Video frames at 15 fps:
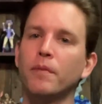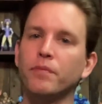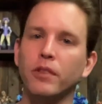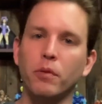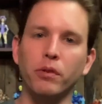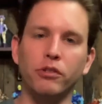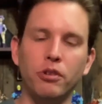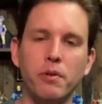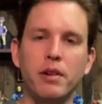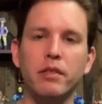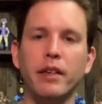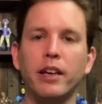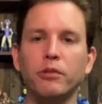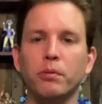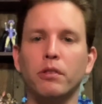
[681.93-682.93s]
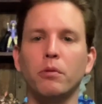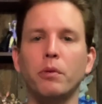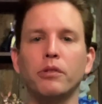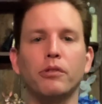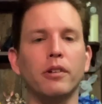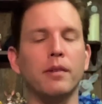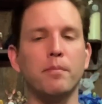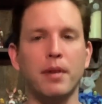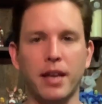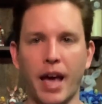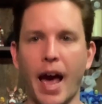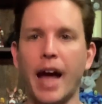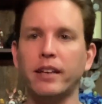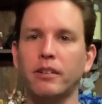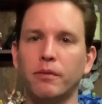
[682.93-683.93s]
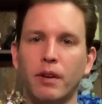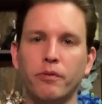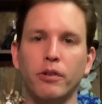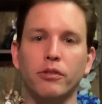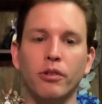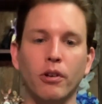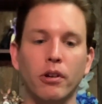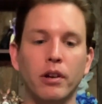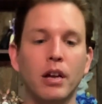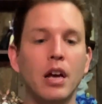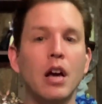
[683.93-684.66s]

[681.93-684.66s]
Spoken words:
with doing things with the wizard and being active every turn,